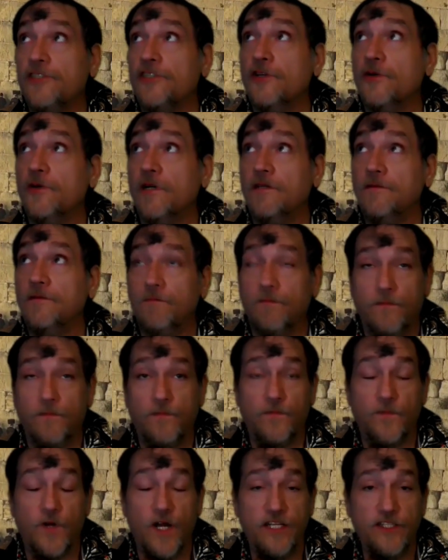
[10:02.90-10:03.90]
Yeshua,
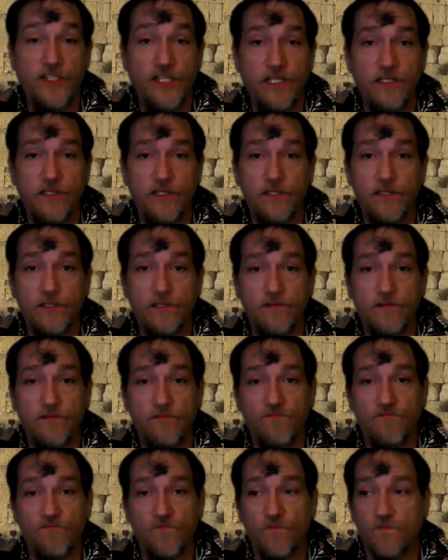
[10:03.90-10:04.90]
praise Jesus.
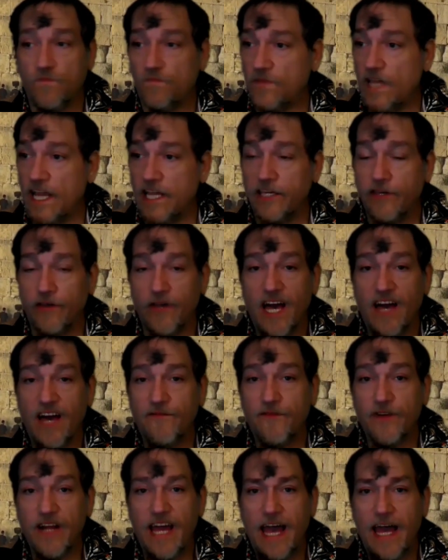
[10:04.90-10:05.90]
Thank you, God,
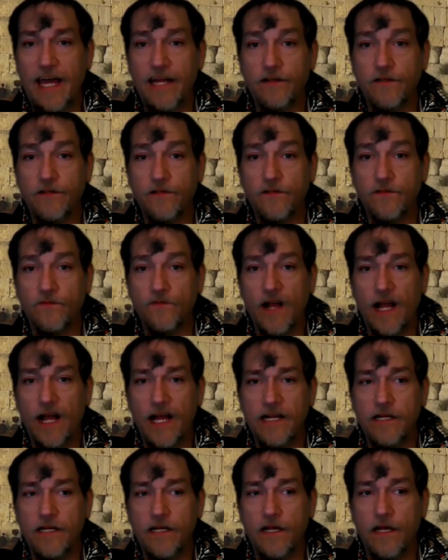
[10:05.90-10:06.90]
for that.
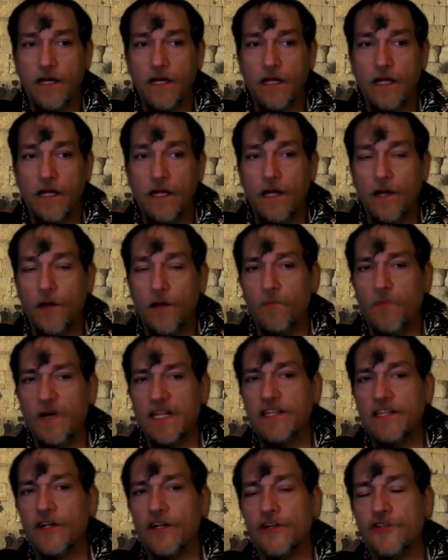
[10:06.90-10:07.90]
Right.
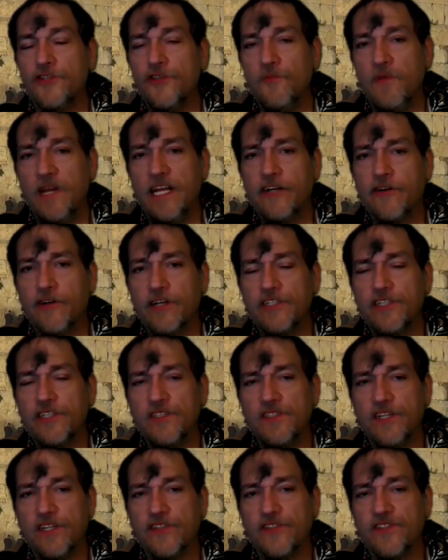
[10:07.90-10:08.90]
But there are too many
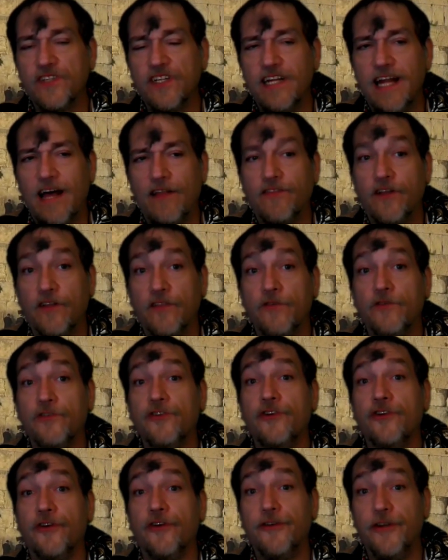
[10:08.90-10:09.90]
Christians that are sitting out there that
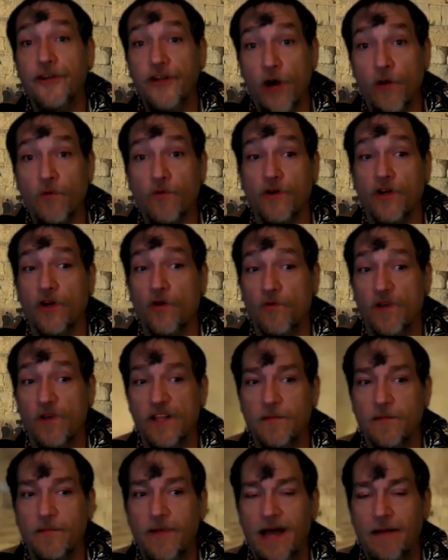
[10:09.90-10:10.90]
don't know where
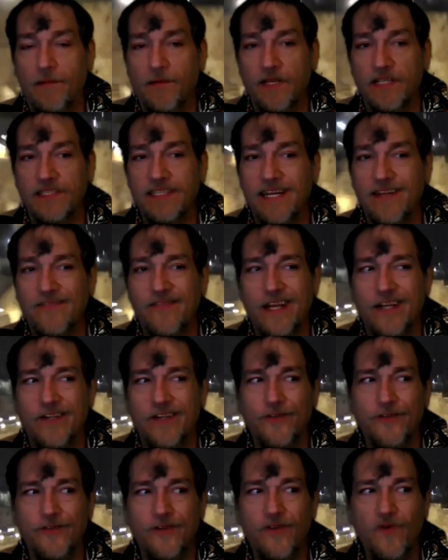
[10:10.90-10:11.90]
their Bible is. And if they
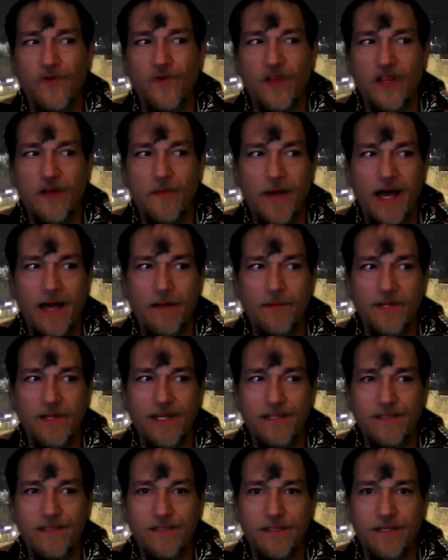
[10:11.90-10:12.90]
do know where their Bible
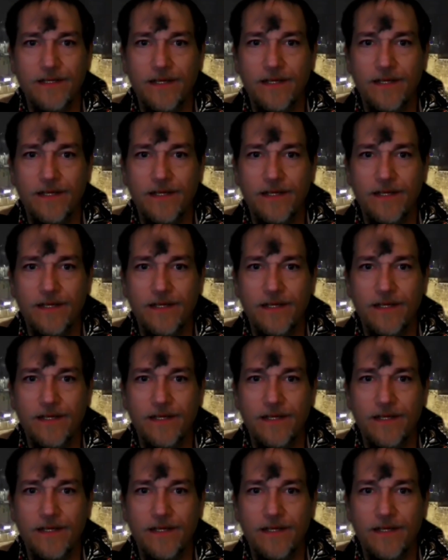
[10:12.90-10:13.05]
is,